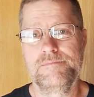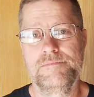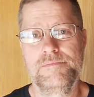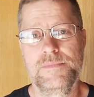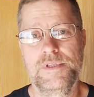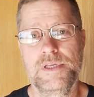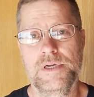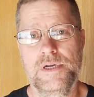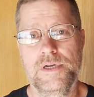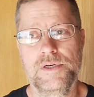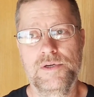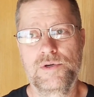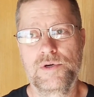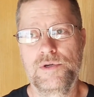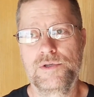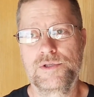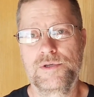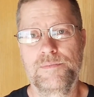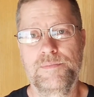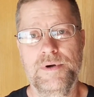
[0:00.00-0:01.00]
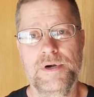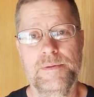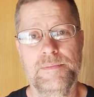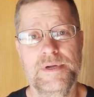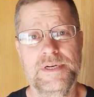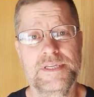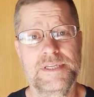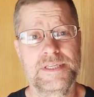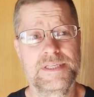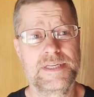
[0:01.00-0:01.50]
the controls are pretty
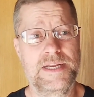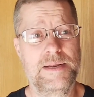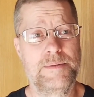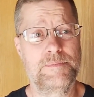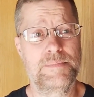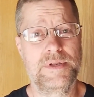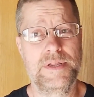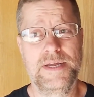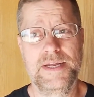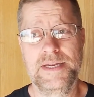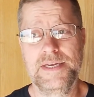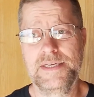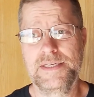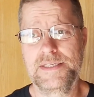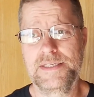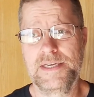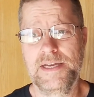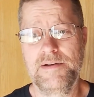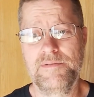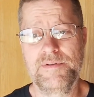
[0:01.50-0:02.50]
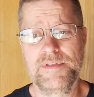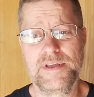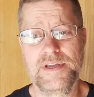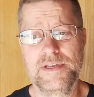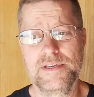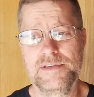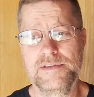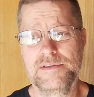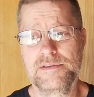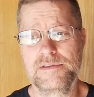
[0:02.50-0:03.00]
much the same place.
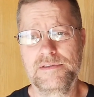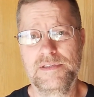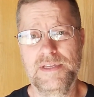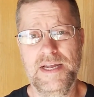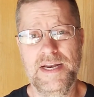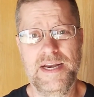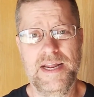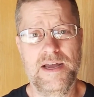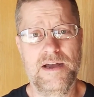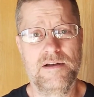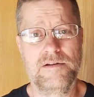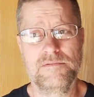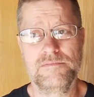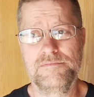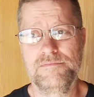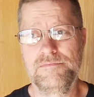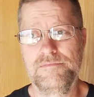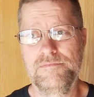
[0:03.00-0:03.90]
Everything's laid out